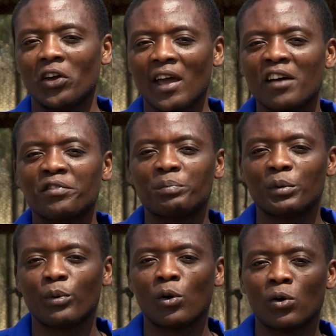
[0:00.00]
you have
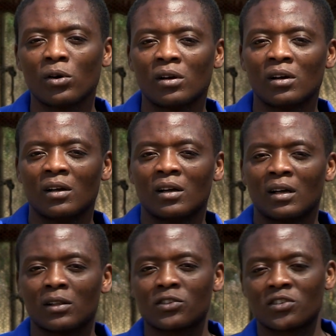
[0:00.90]
people
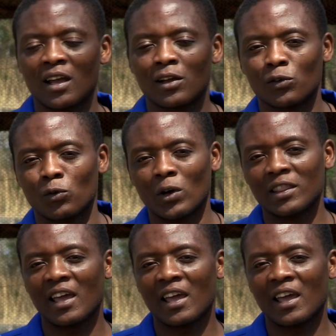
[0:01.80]
when